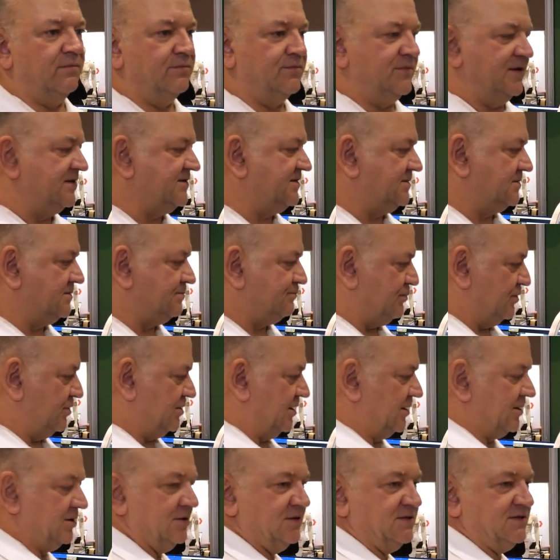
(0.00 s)
This
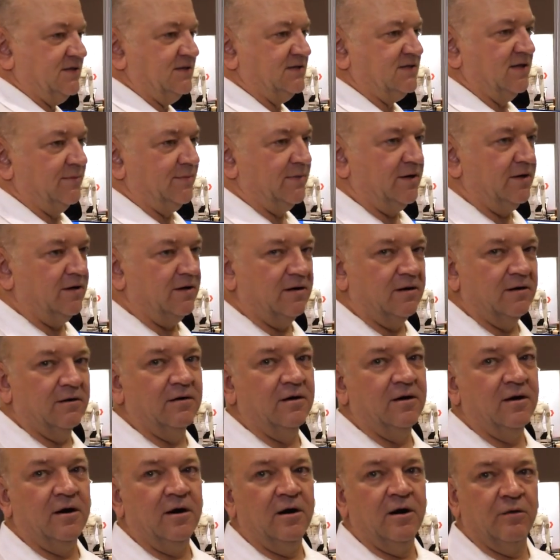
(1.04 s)
particular system here
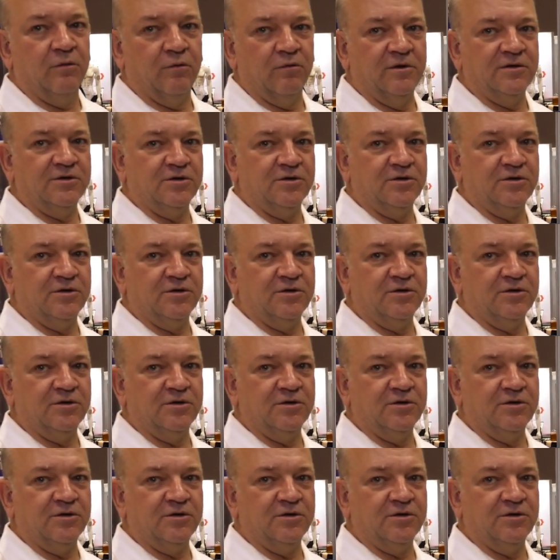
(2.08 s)
we're